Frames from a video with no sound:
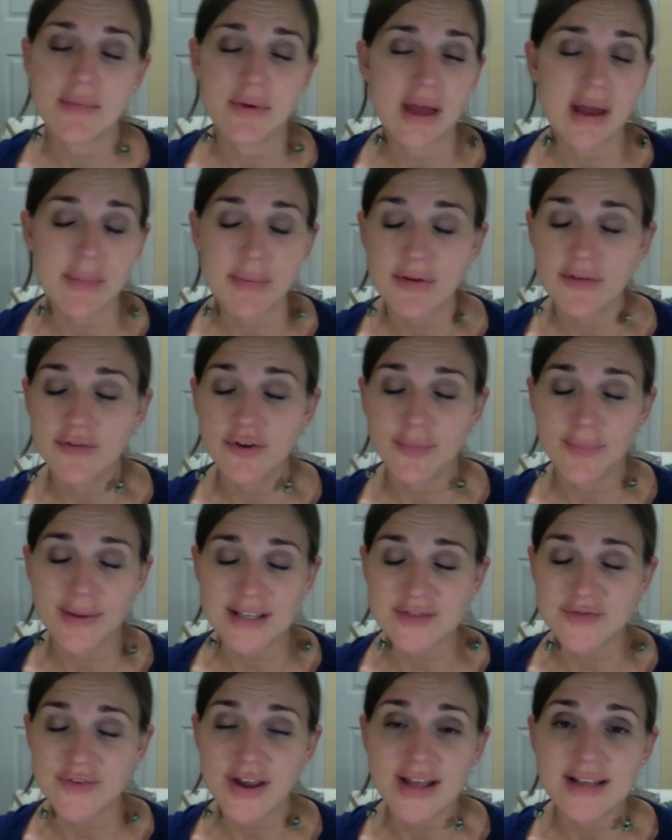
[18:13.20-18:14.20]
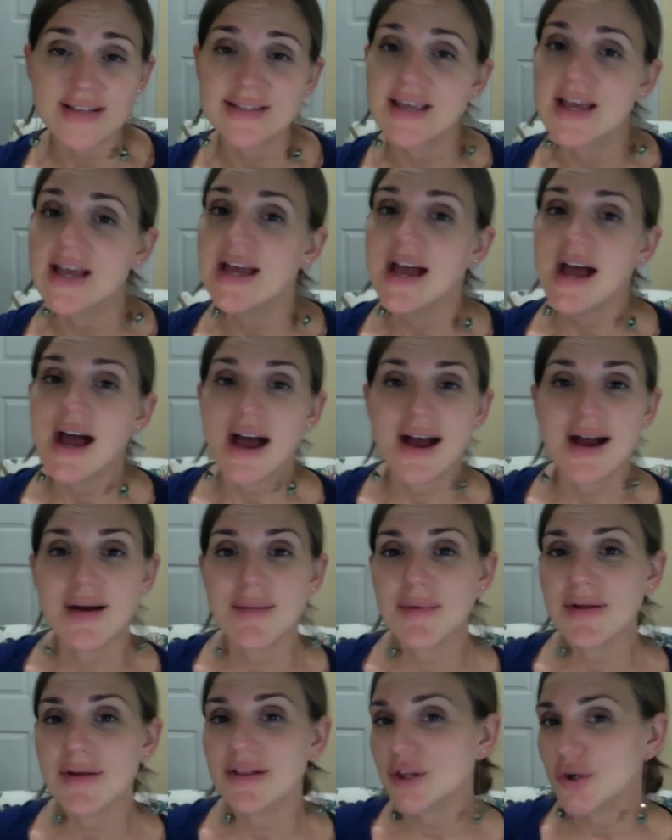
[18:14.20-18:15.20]
couple of your best friends
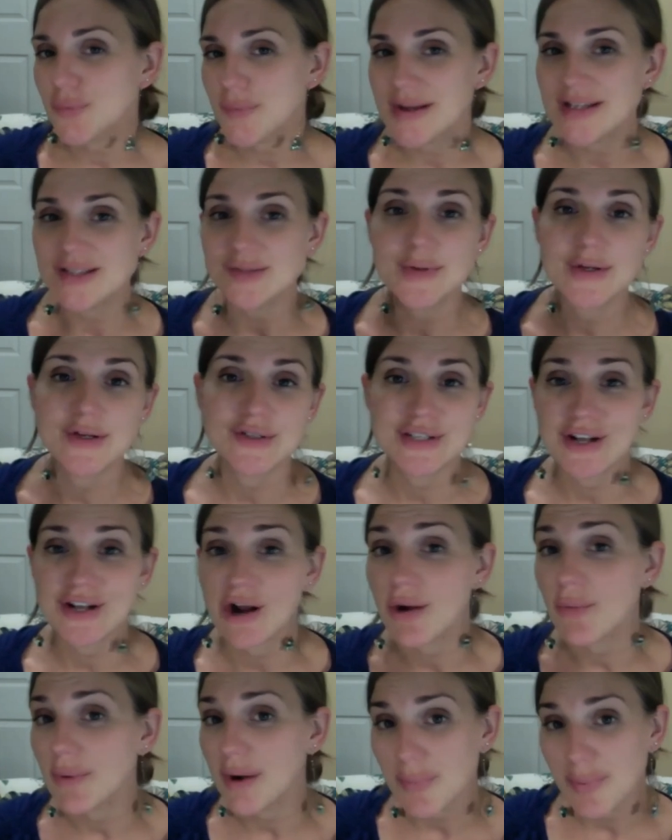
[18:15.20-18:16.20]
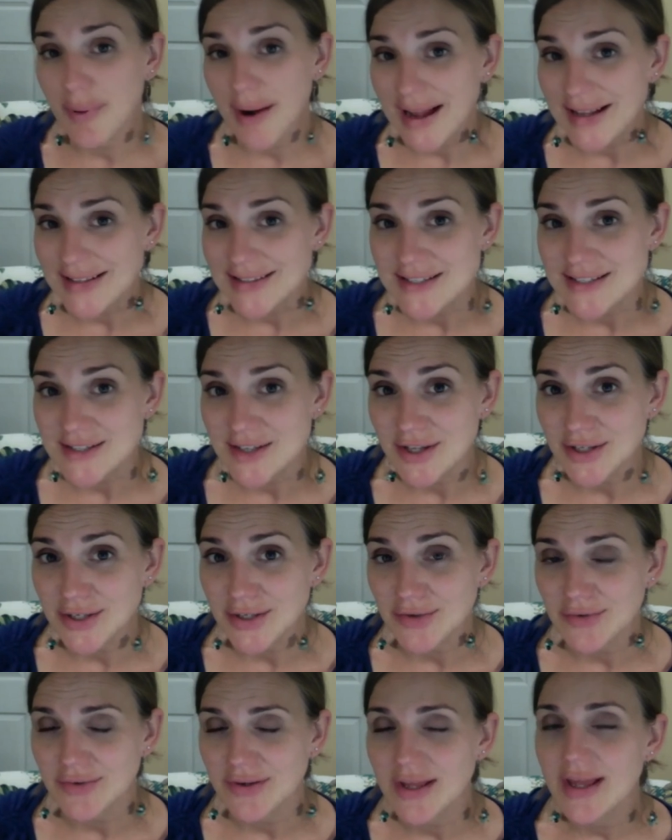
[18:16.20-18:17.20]
a little recipe or dinner? I want to practice on you.
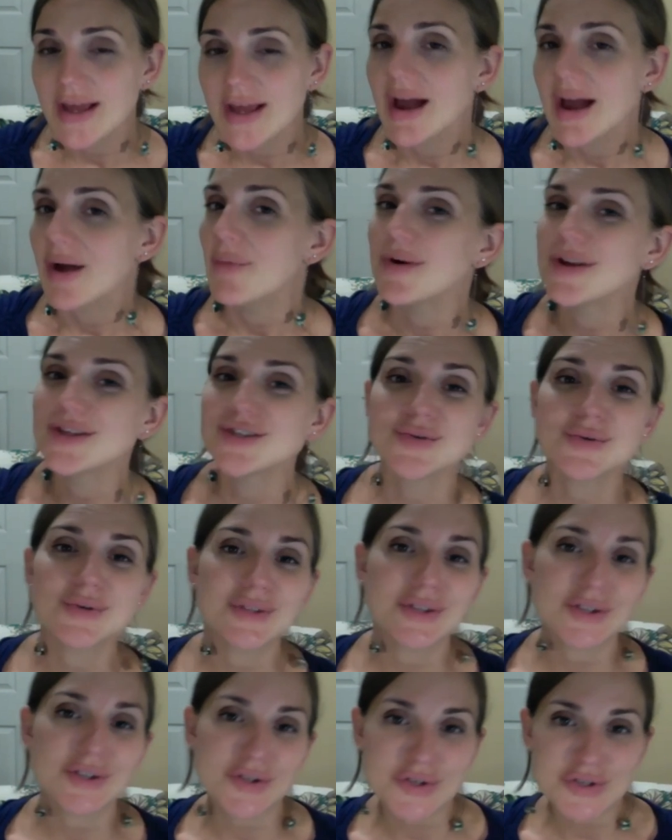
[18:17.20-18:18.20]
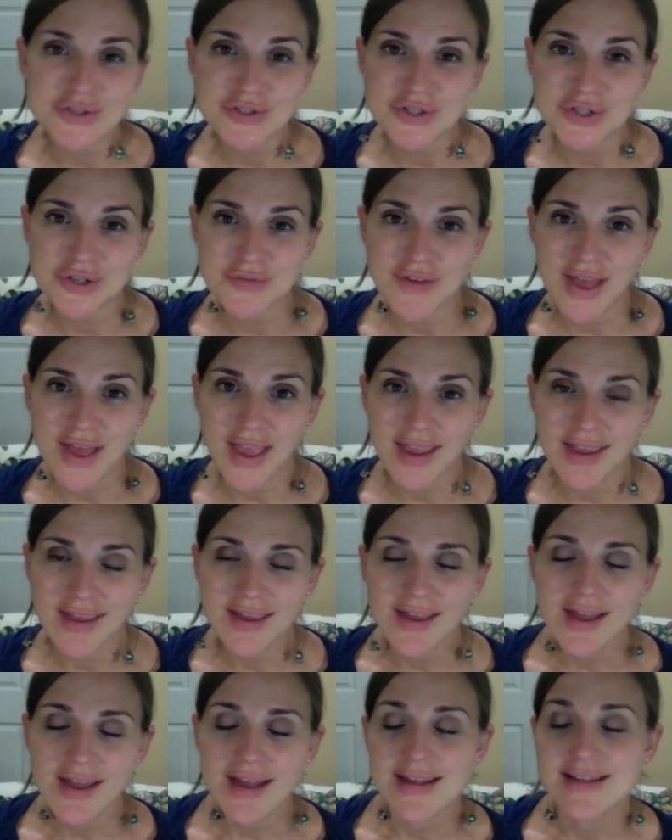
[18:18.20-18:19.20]
I want to do a little survey
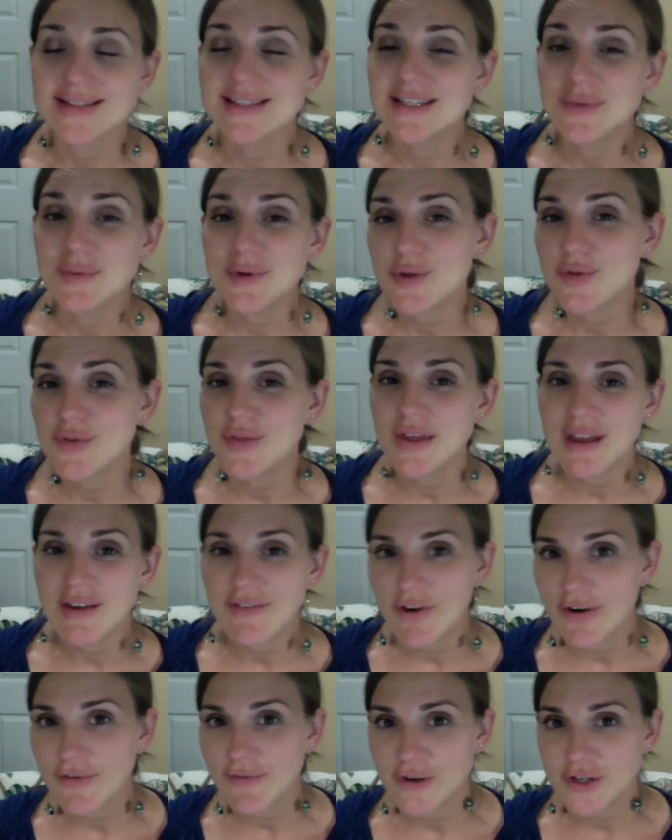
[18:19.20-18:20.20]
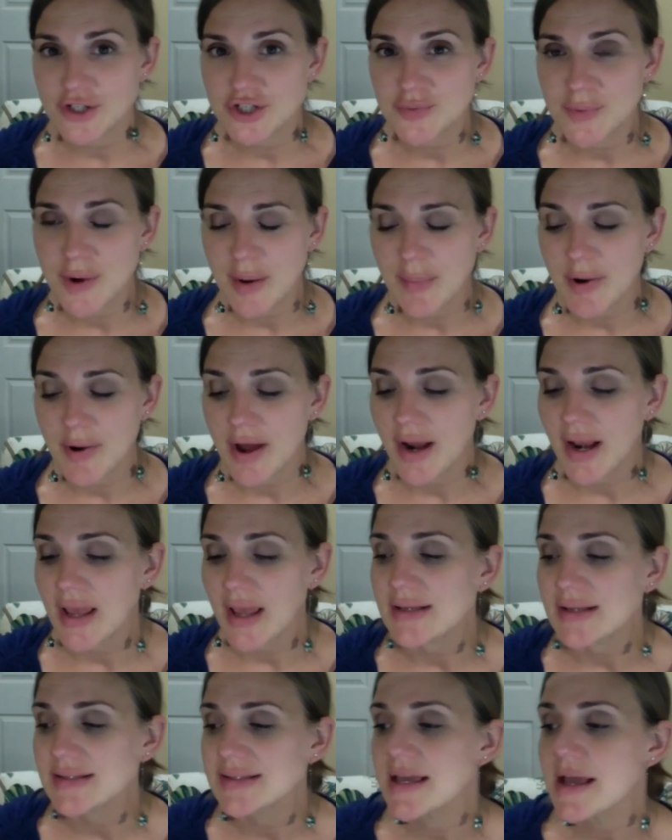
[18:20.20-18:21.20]
and see what you think of our Fridge Smart
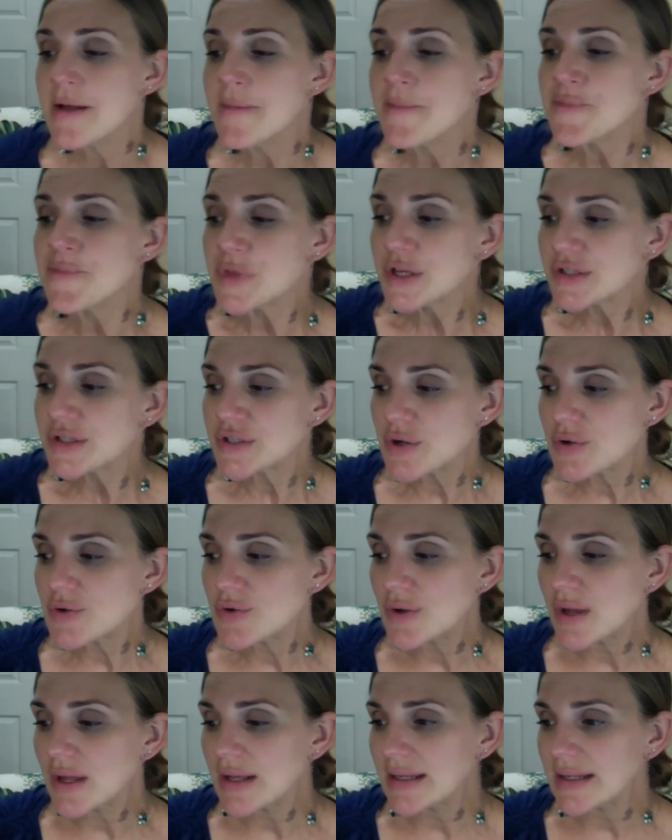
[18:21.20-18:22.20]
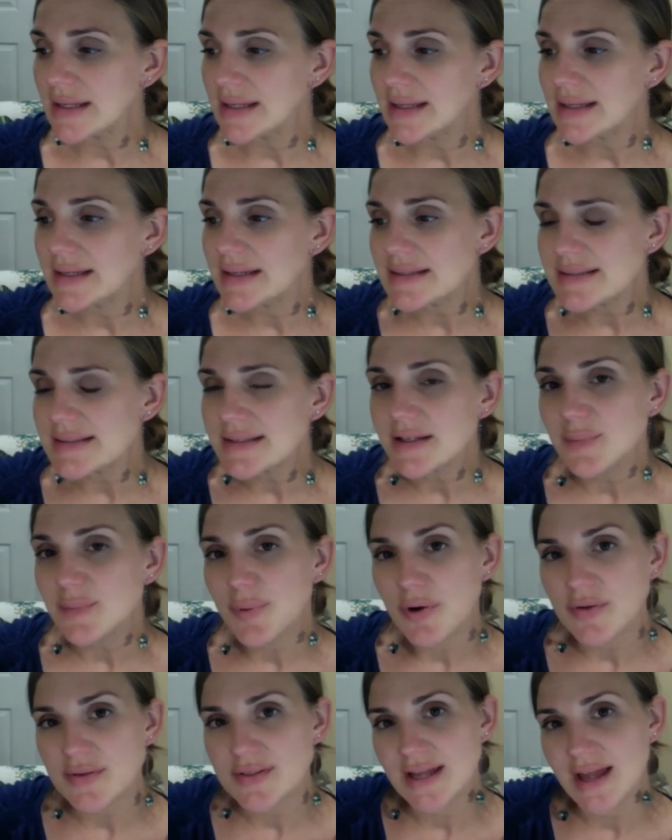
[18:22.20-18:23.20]
products. So you can easily
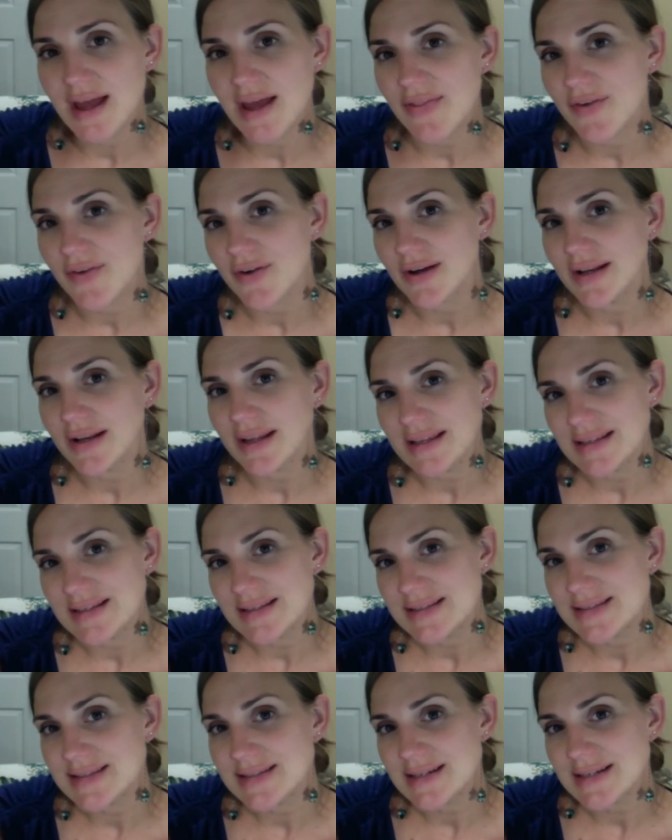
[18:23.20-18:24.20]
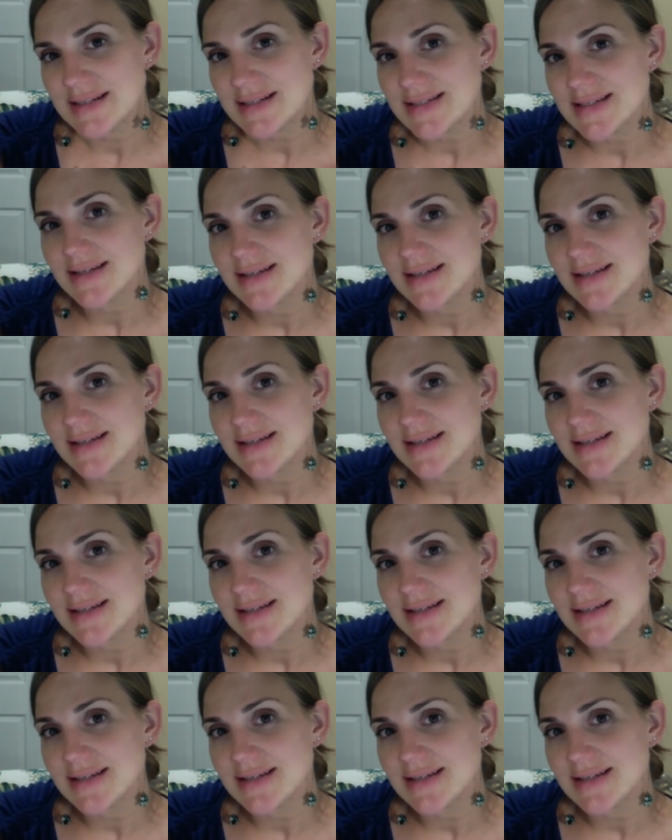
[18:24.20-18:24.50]
pull together an instant